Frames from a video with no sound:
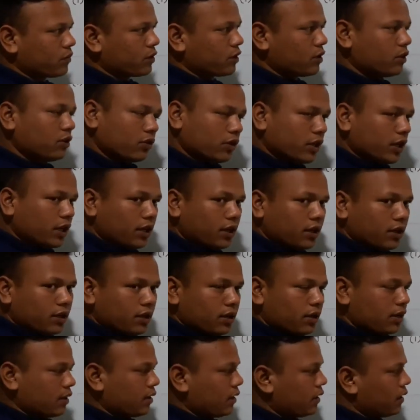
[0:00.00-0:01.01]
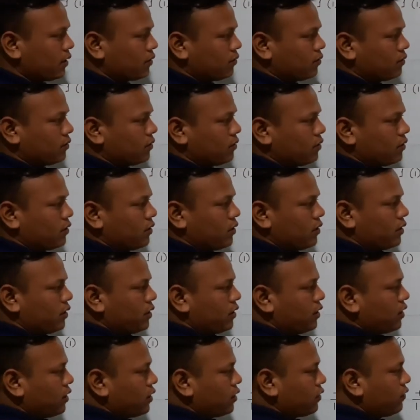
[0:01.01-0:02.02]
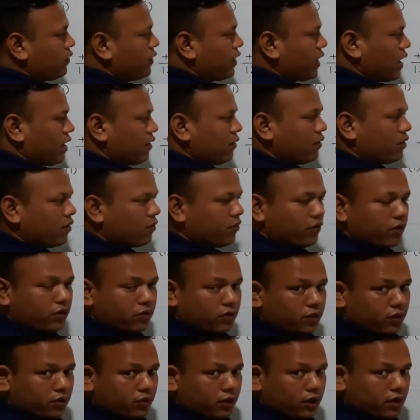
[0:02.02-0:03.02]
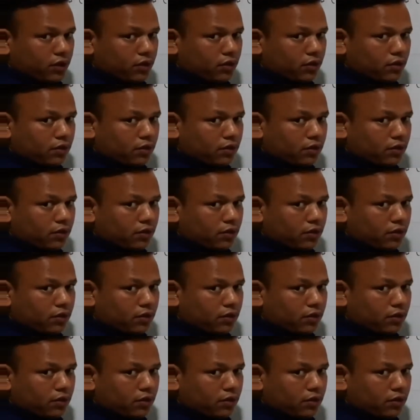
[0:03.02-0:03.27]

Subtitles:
Okay, now here we have 51.